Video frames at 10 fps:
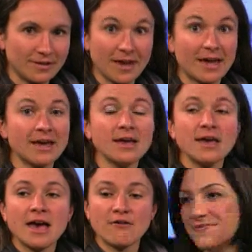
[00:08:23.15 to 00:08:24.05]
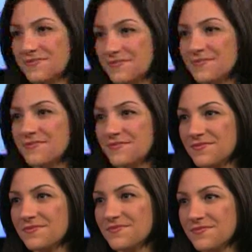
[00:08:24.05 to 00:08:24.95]
They have been a
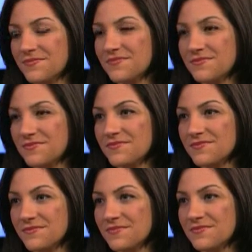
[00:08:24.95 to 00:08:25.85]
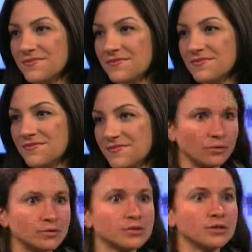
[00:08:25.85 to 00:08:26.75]
big um, push in the local
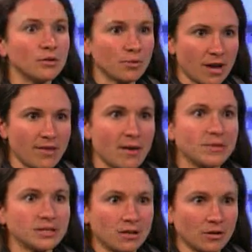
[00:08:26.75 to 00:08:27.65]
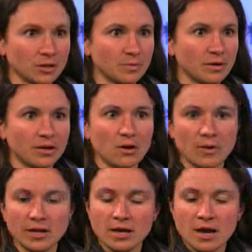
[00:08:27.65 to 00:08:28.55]
foods, you know, bringing them into Clarksburg, you know, and,